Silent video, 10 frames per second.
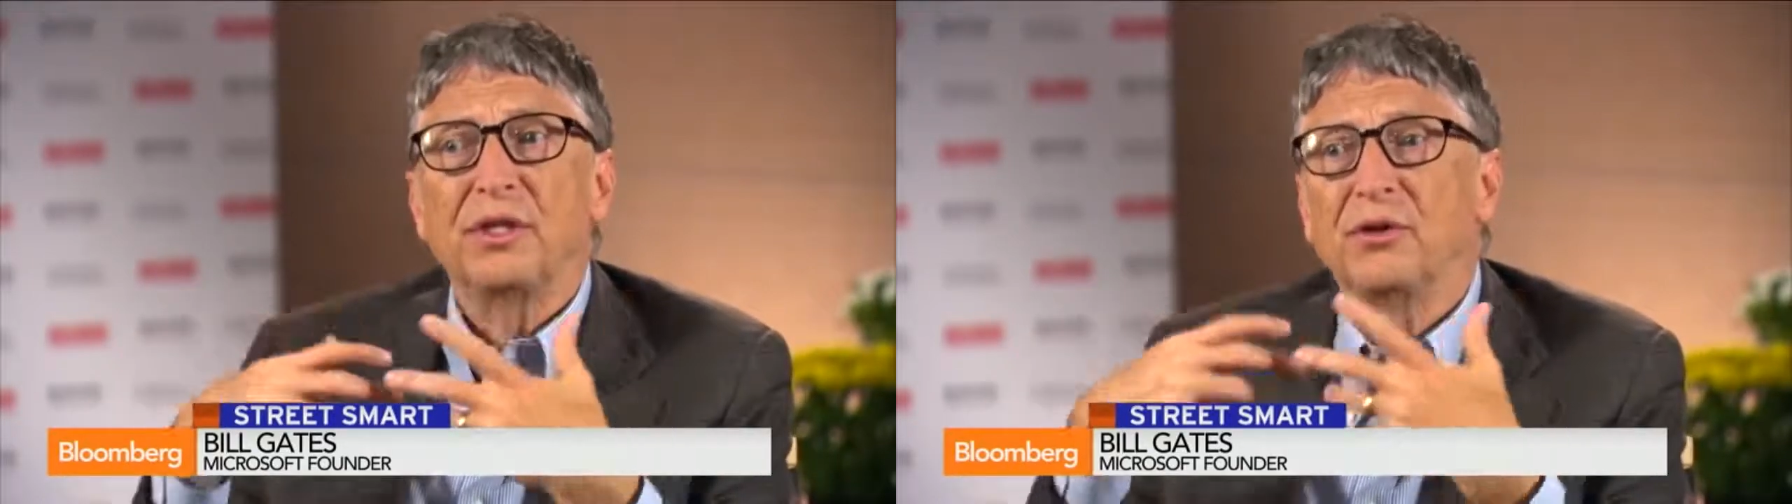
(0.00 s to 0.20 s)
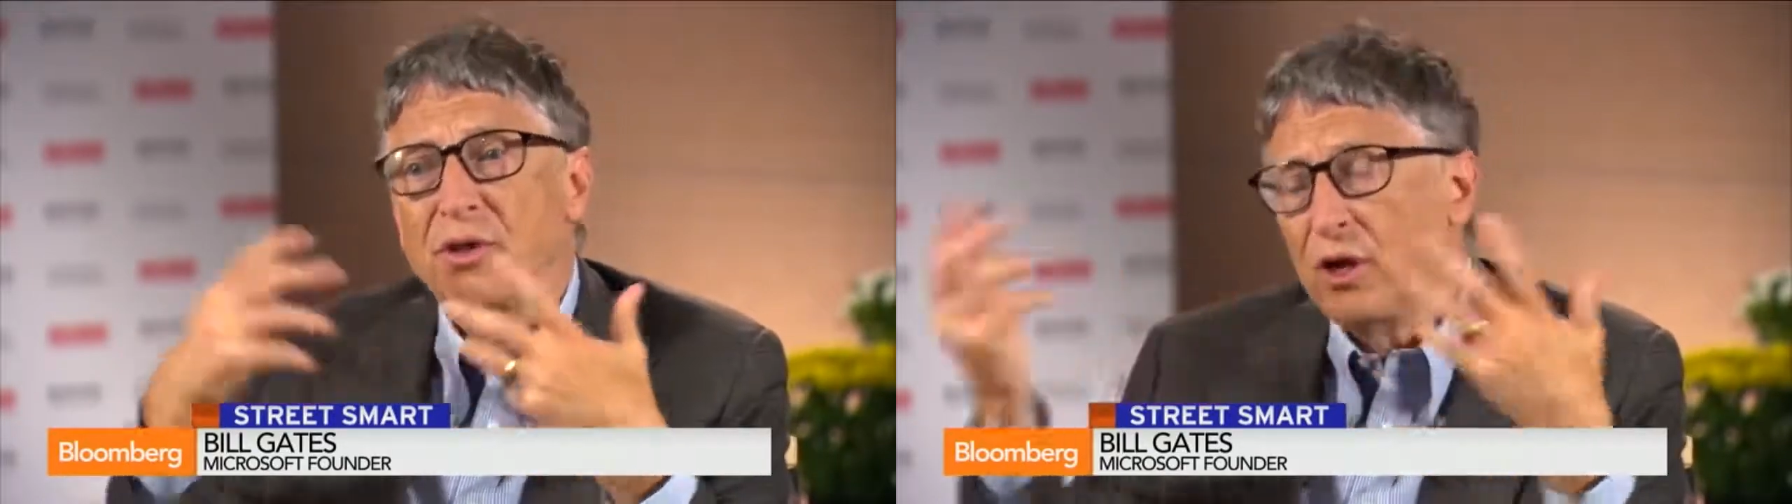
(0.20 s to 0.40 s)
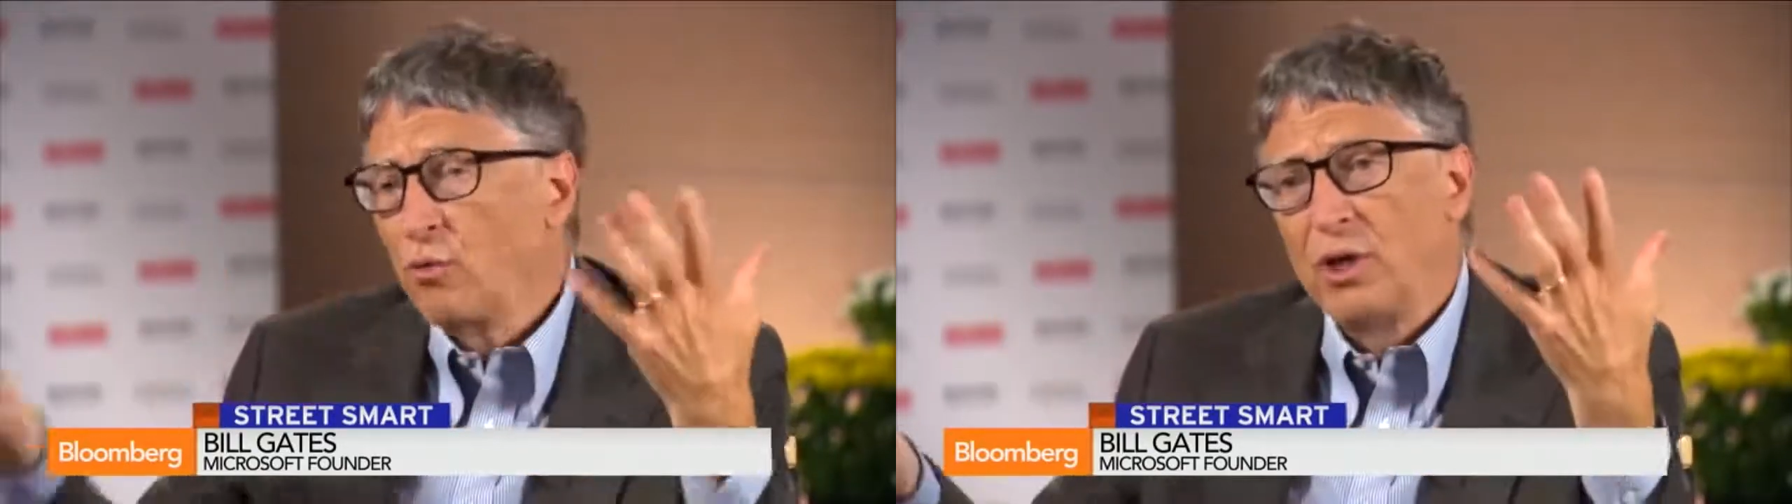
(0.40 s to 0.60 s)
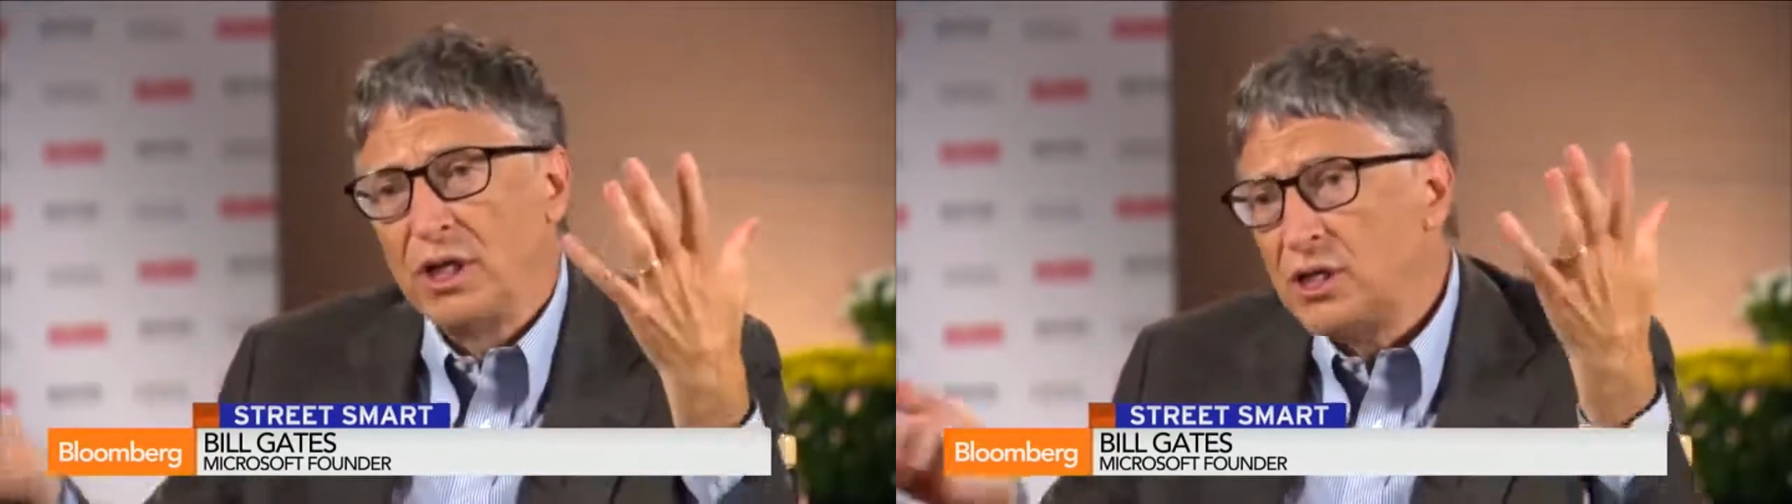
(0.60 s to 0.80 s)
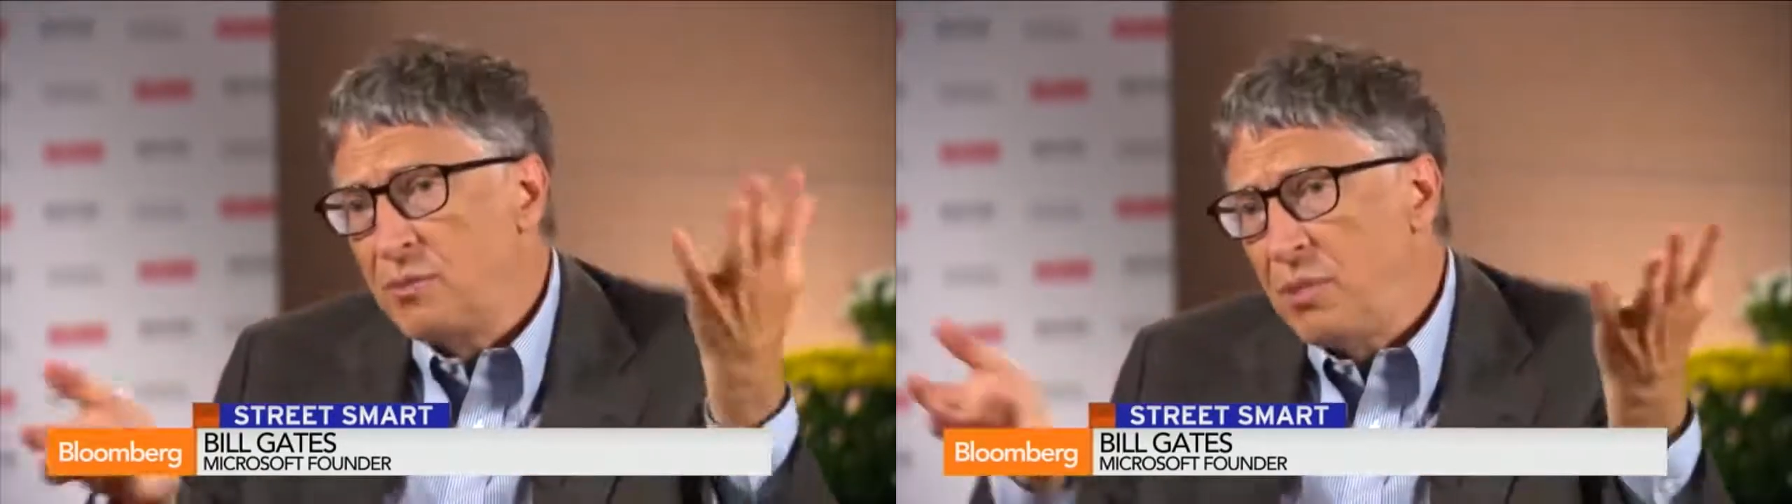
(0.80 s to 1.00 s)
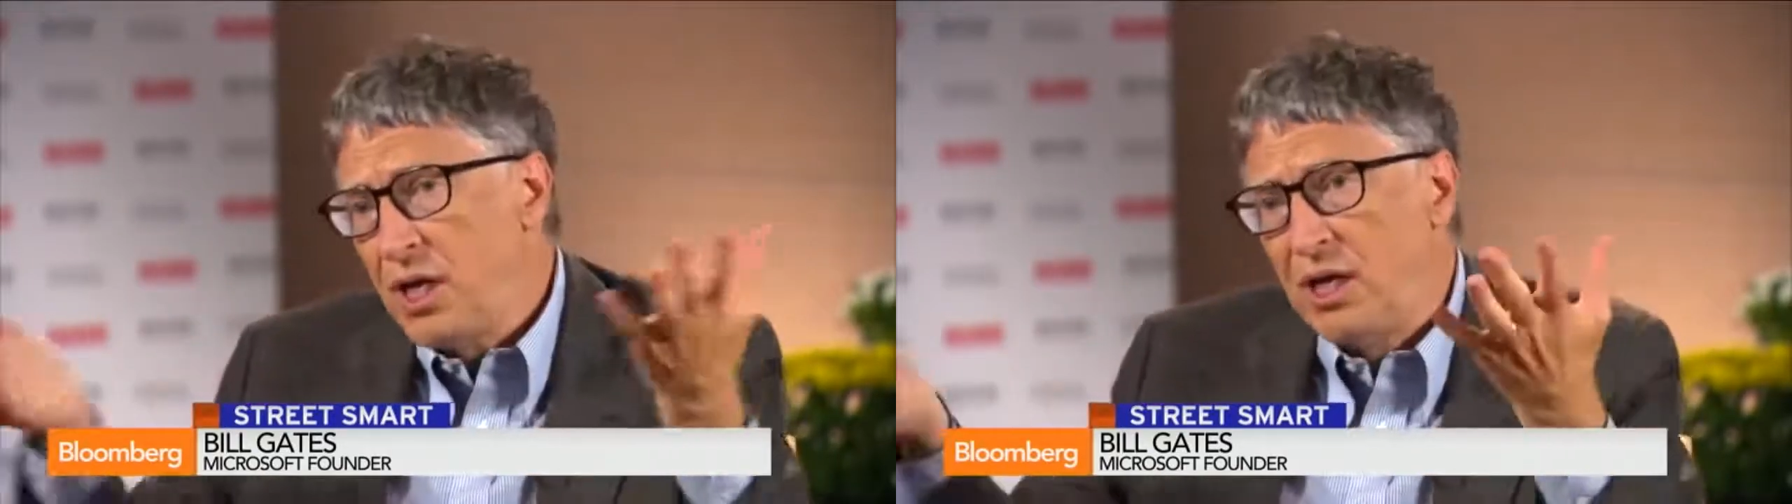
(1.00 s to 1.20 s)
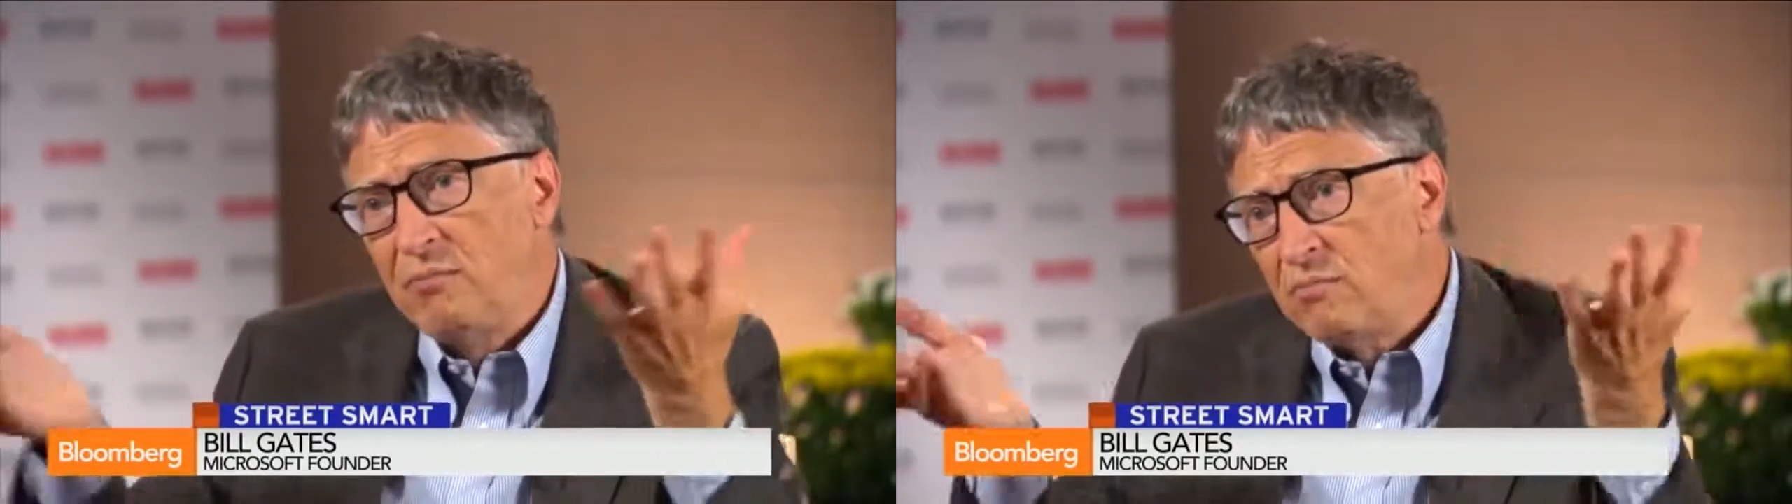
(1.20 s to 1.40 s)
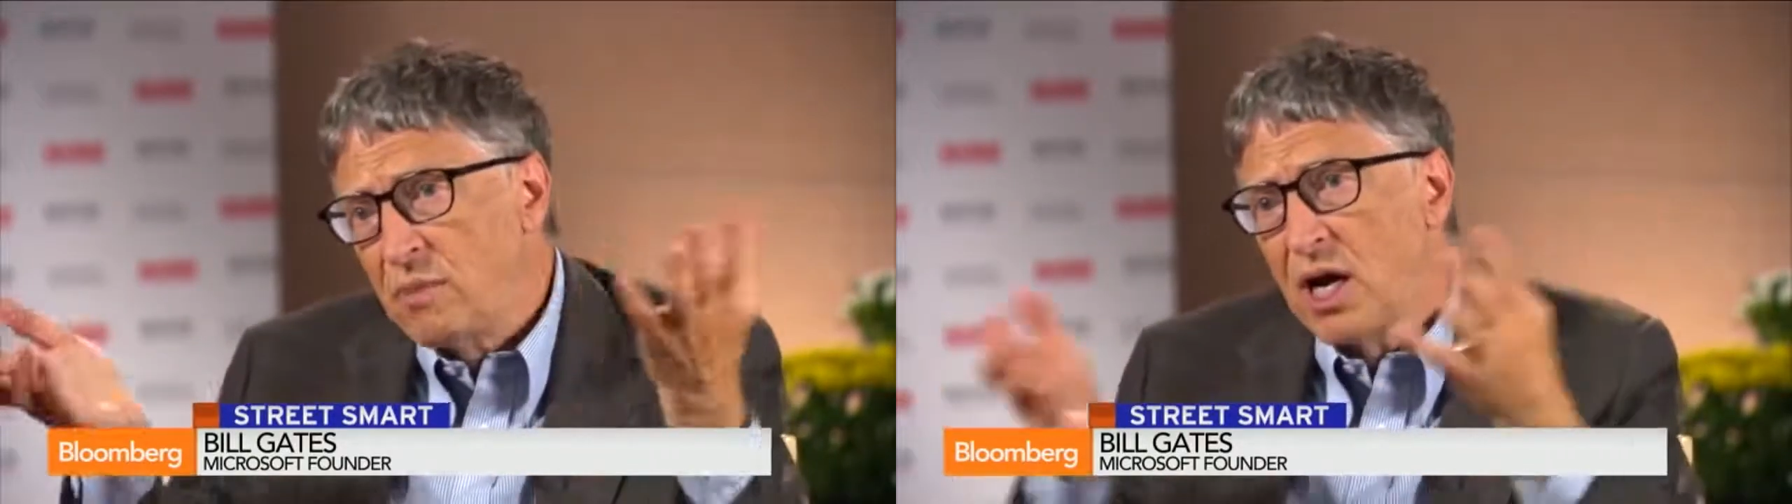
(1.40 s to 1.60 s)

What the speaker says: You know, they're willing to be